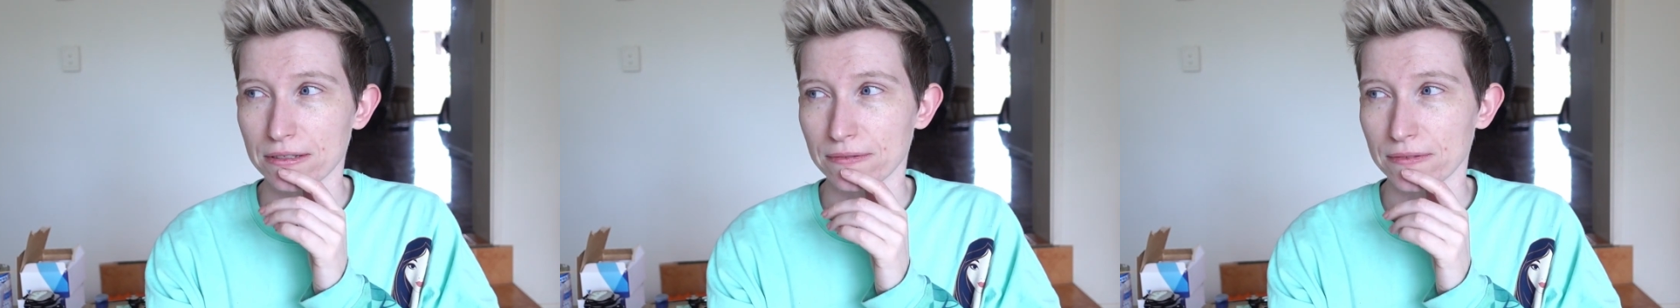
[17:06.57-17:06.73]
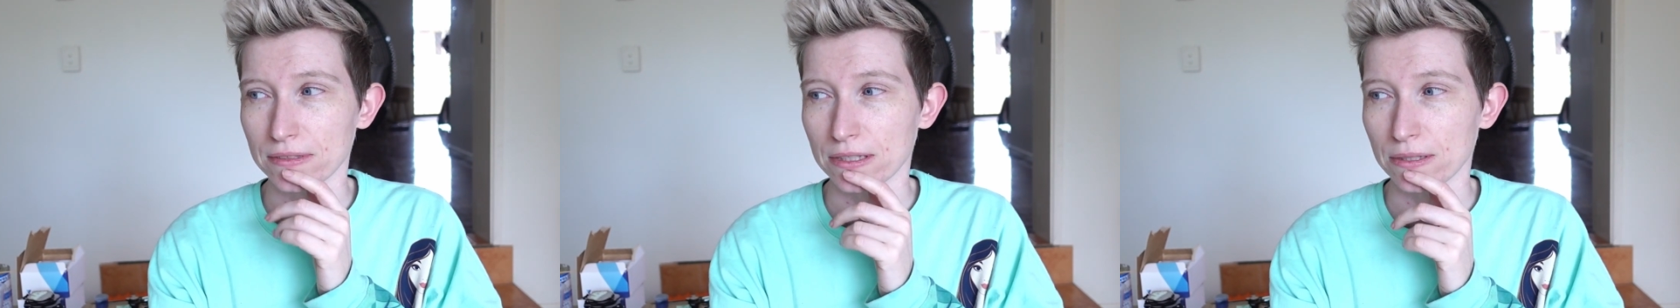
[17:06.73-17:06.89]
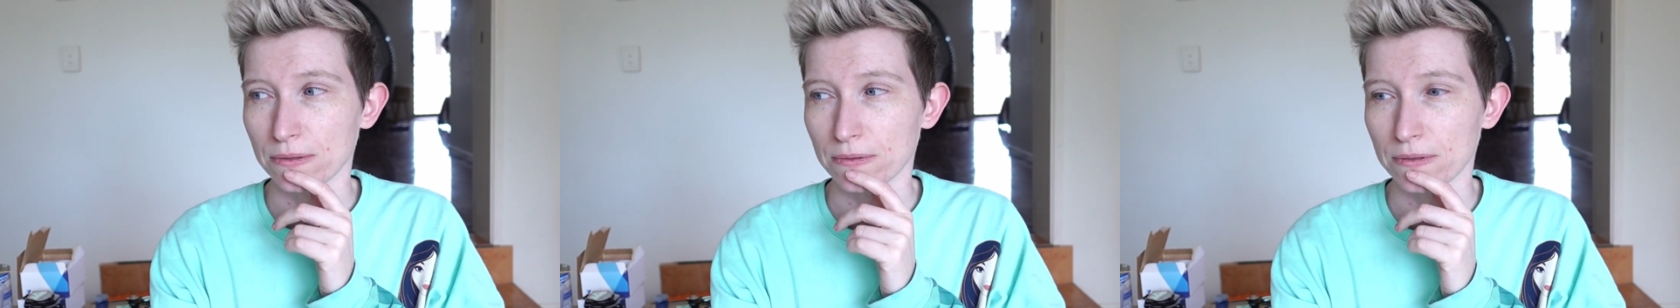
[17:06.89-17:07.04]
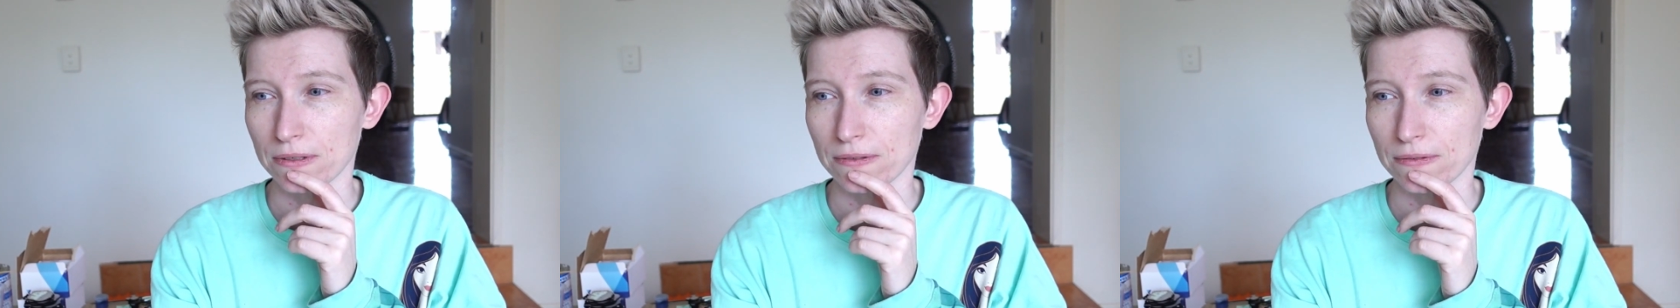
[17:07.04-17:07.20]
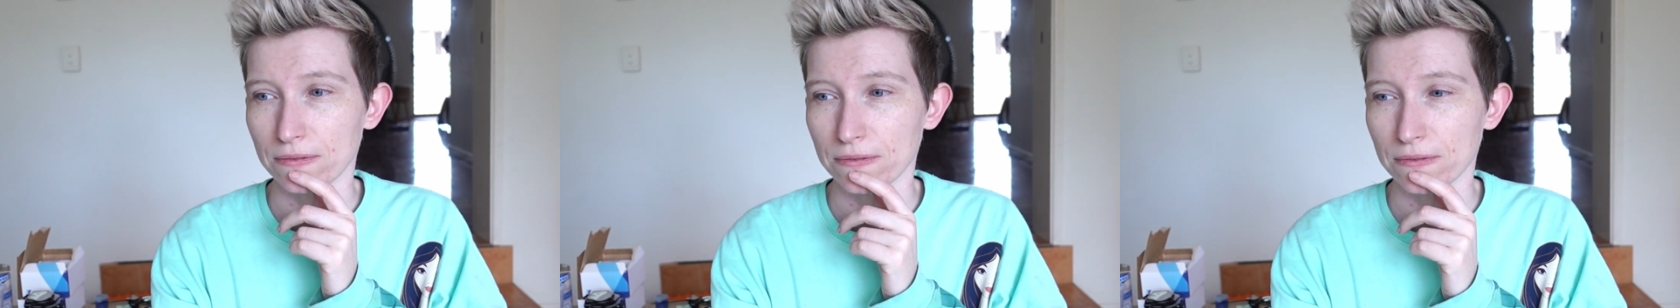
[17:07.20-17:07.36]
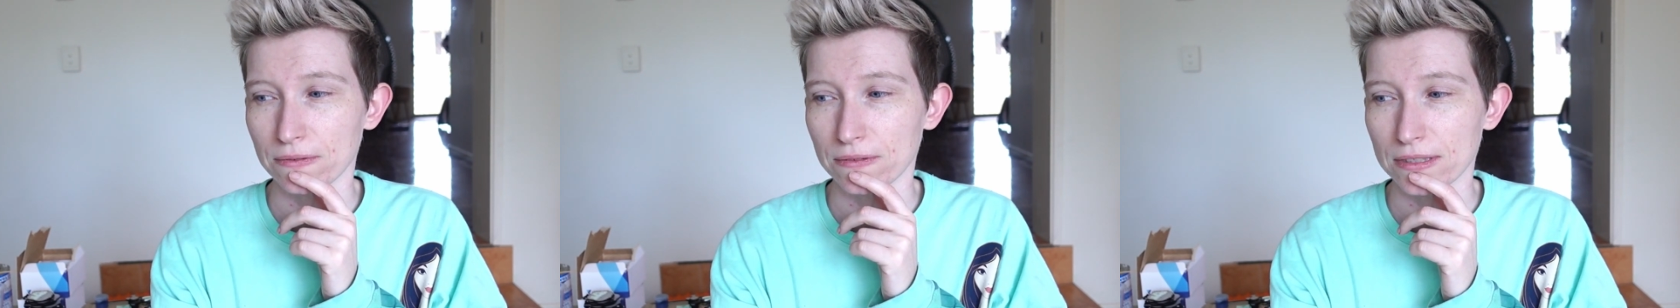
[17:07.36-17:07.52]
as you would
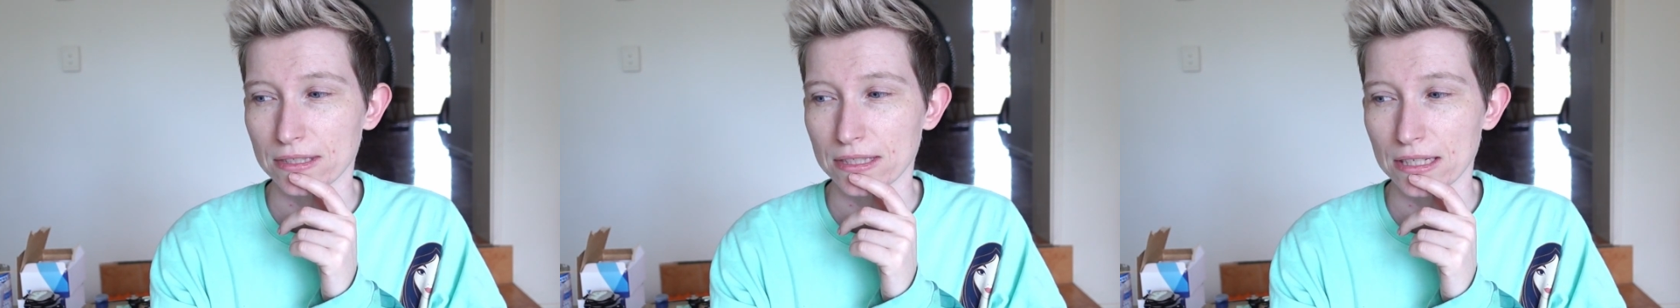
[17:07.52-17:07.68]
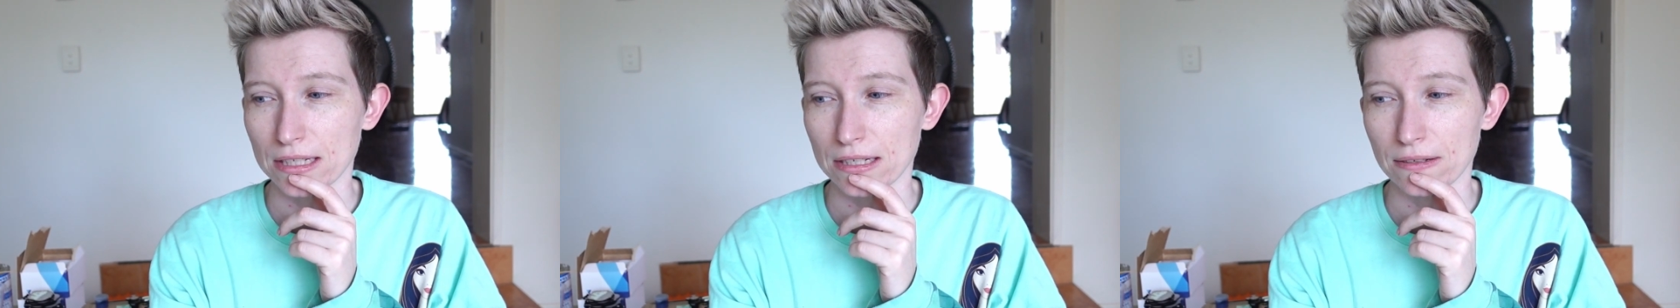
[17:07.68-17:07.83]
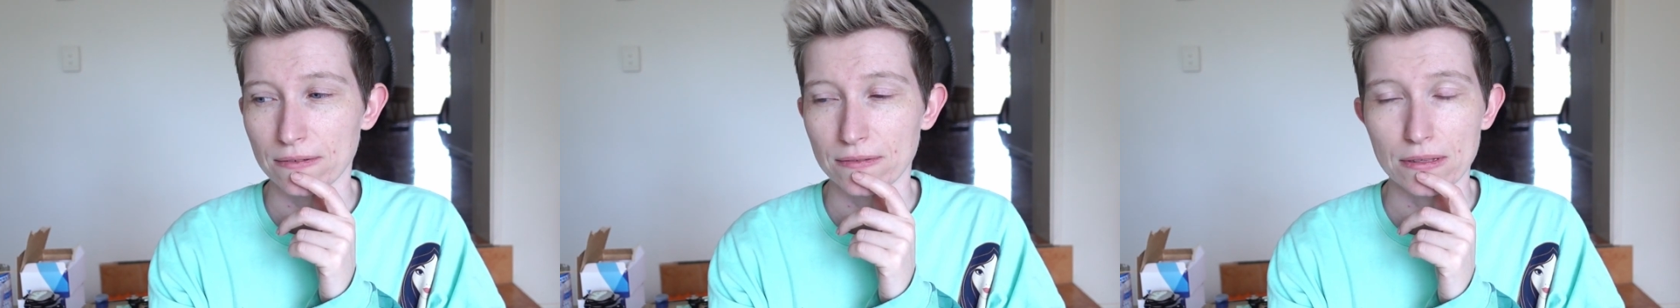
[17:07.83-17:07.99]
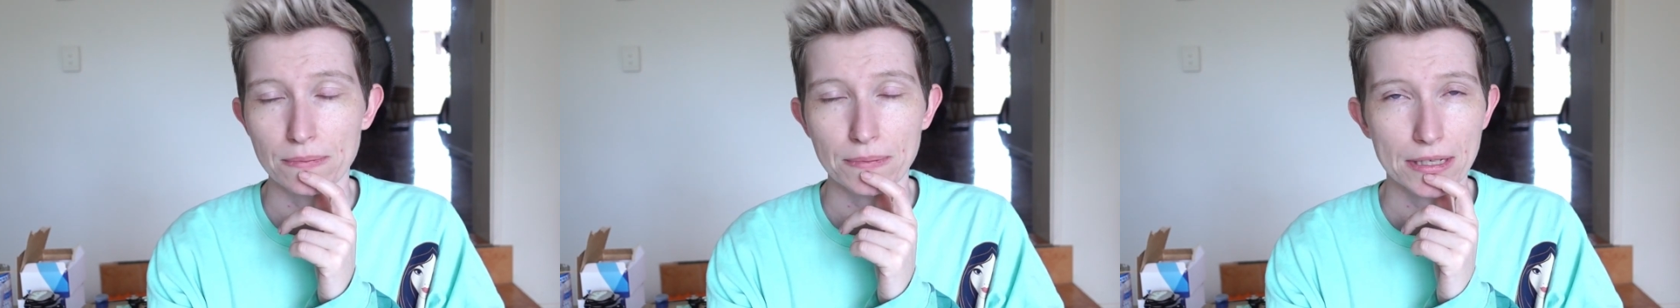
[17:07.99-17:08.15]
have seen over the